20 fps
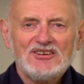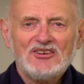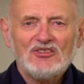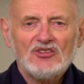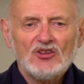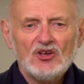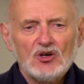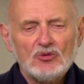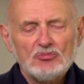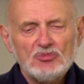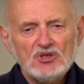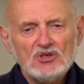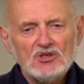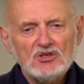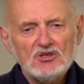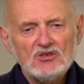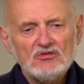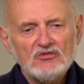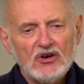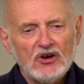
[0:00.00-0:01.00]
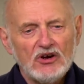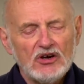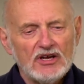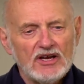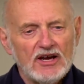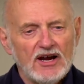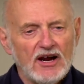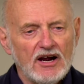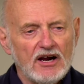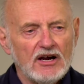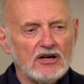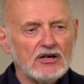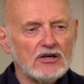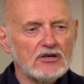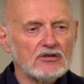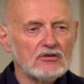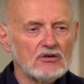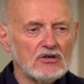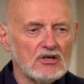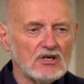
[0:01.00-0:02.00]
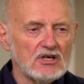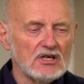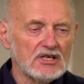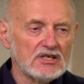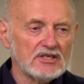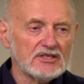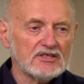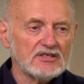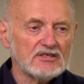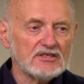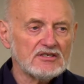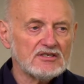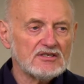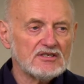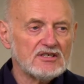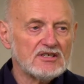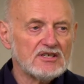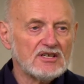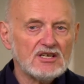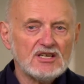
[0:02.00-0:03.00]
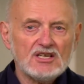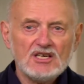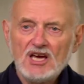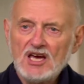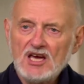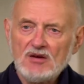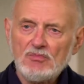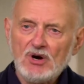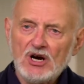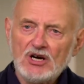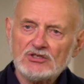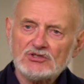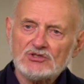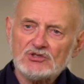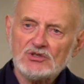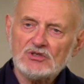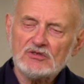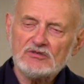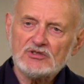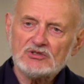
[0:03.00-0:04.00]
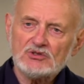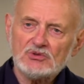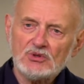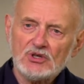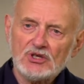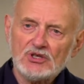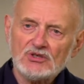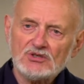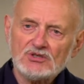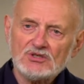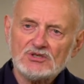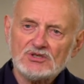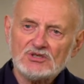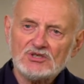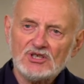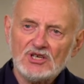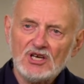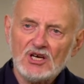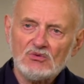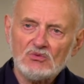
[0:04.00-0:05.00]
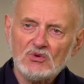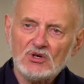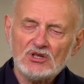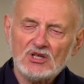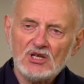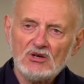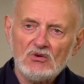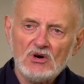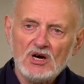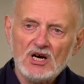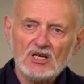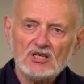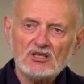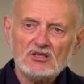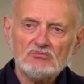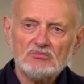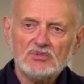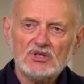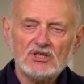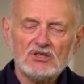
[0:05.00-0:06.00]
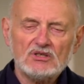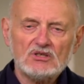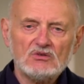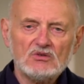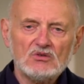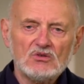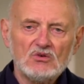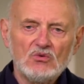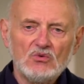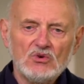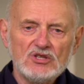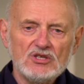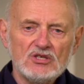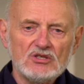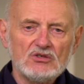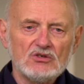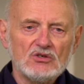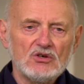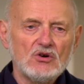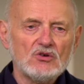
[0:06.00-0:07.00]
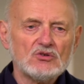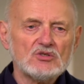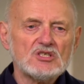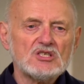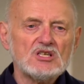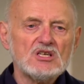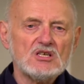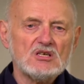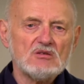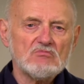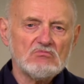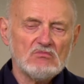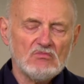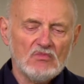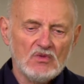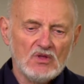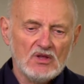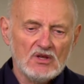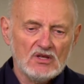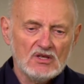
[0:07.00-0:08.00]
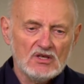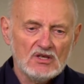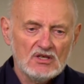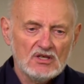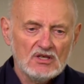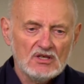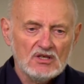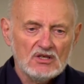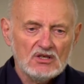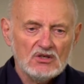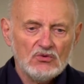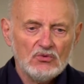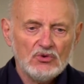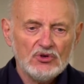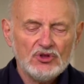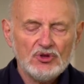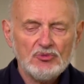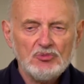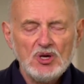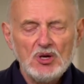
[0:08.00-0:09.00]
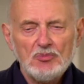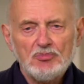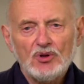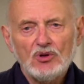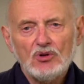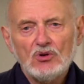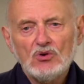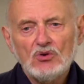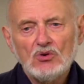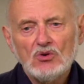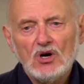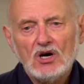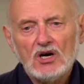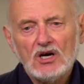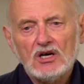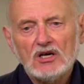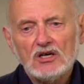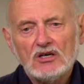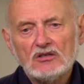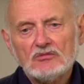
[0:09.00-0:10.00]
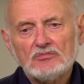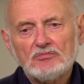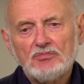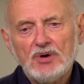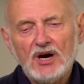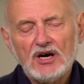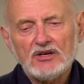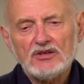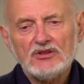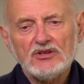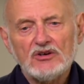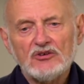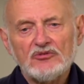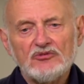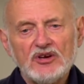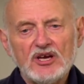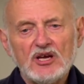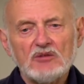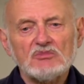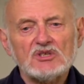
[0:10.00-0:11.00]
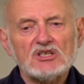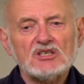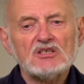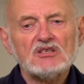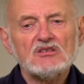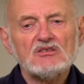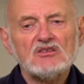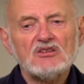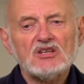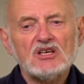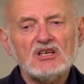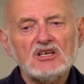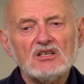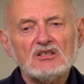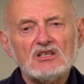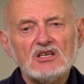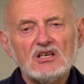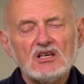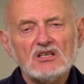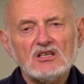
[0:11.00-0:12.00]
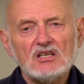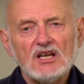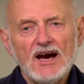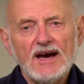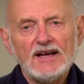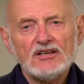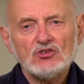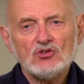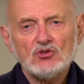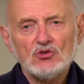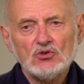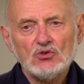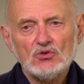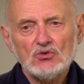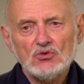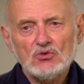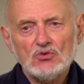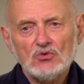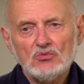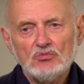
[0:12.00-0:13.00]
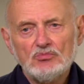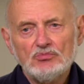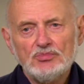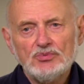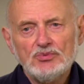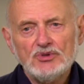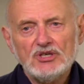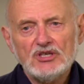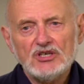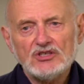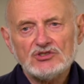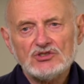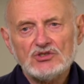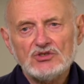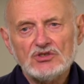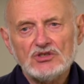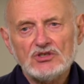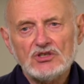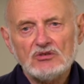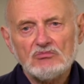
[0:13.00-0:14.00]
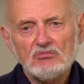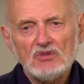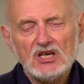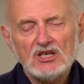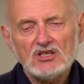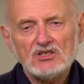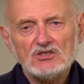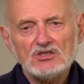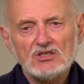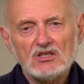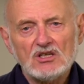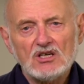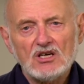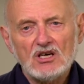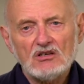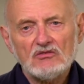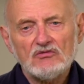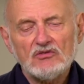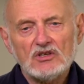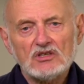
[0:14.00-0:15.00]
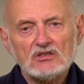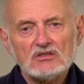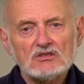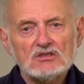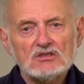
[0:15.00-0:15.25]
They'll be very hard on Kmart service workers to get what they want, but within their own team, with the people who are part of their family, they tend not to be as good in managing conflict.